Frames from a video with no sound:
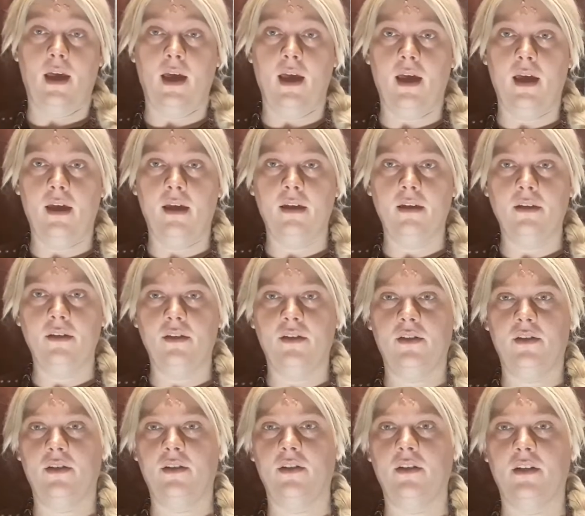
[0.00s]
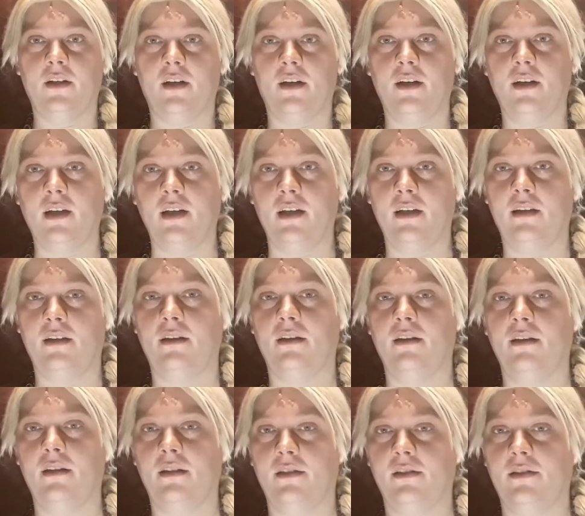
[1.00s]
And you're going to need
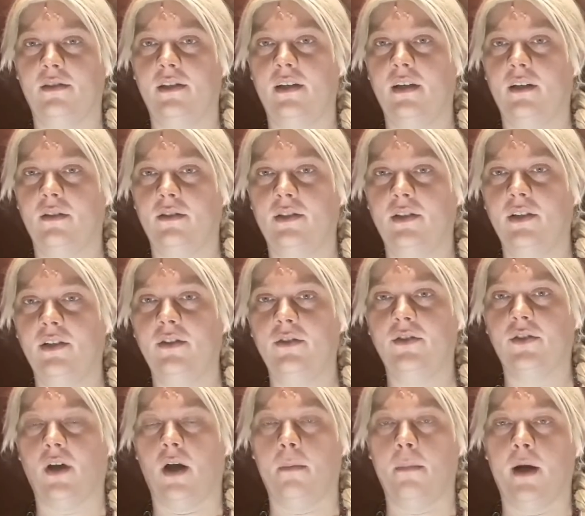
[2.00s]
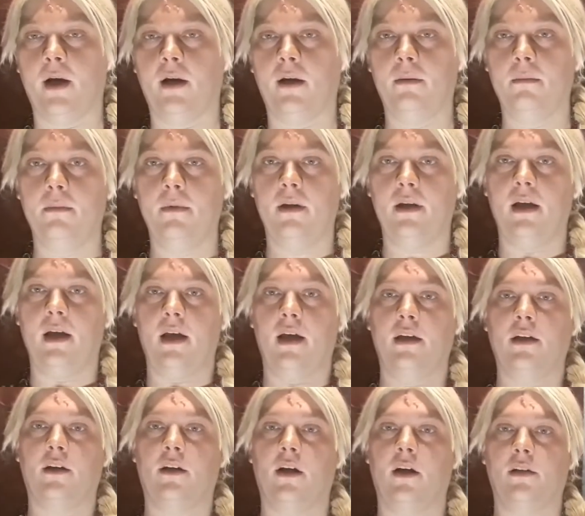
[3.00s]
skill to use armor,
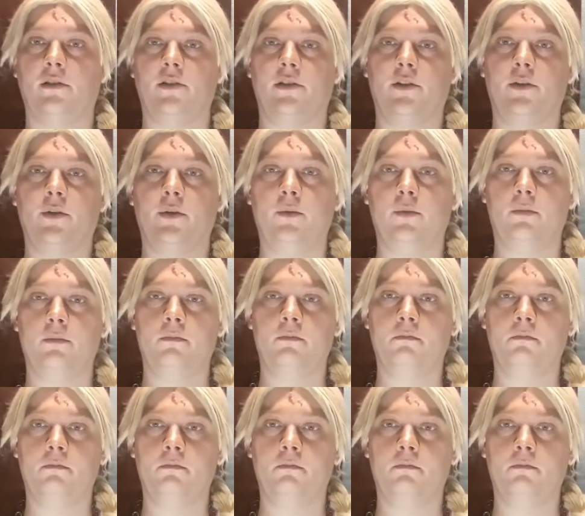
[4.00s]
and you're also